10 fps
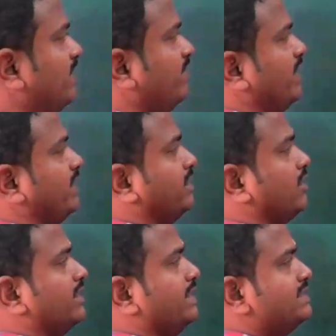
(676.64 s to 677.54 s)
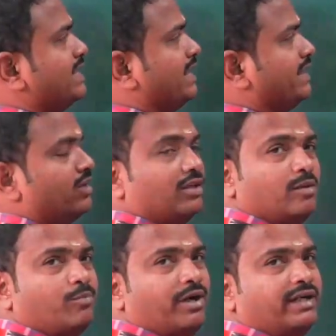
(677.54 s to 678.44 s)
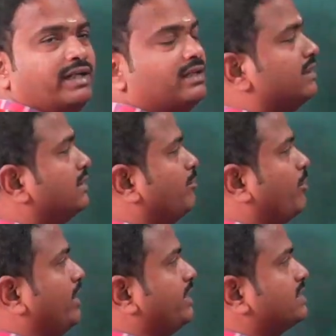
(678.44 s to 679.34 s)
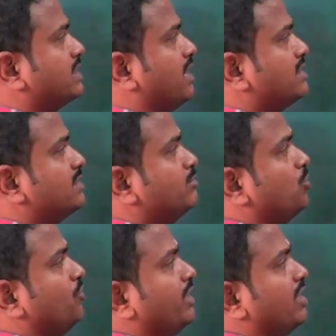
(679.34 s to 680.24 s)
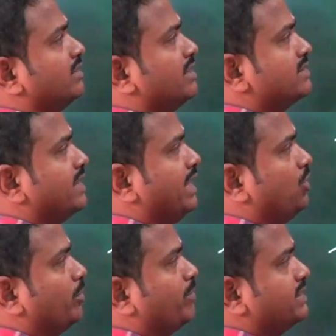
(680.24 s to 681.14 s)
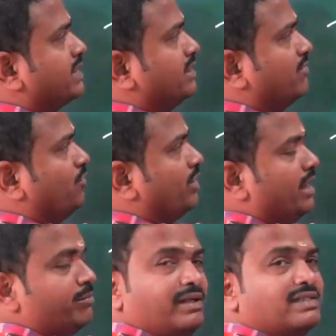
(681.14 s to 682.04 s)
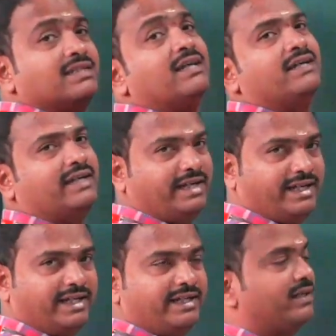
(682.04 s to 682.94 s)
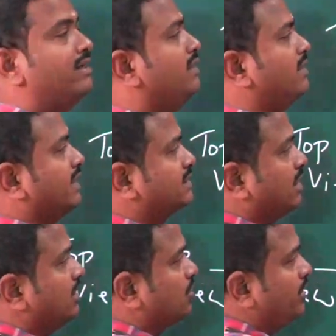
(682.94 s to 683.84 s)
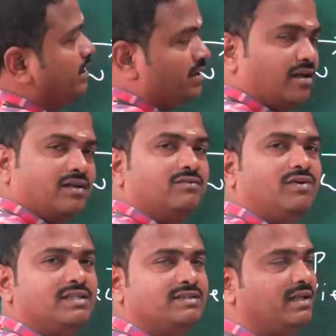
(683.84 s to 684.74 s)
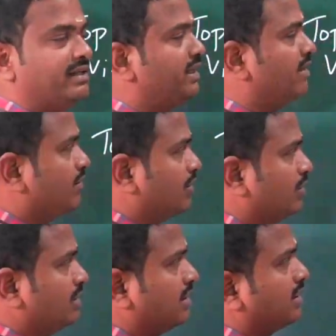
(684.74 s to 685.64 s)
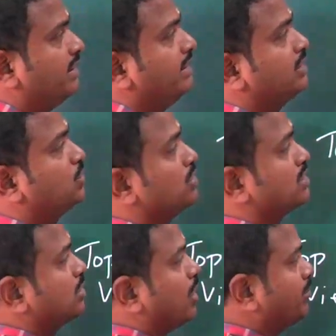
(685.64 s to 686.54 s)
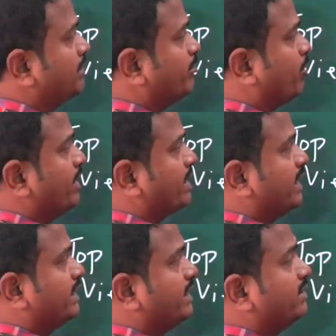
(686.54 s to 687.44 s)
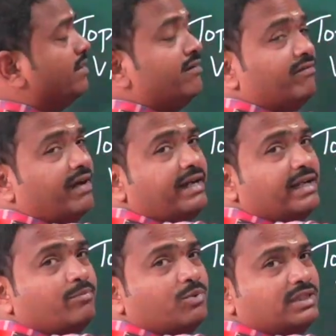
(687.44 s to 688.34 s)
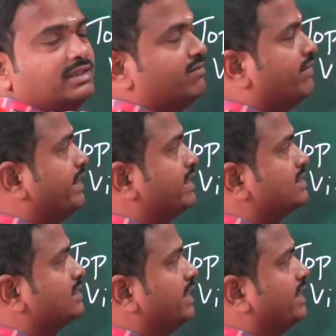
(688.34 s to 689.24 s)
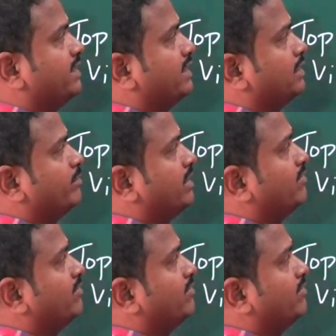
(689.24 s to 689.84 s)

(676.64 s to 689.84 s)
deflecting torque is acting on the pointer starts moving on the scale to represent the 4 amperes reading. Next, controlling torque. What is the need of controlling torque? It should stop the pointer at its final position, final state, nothing but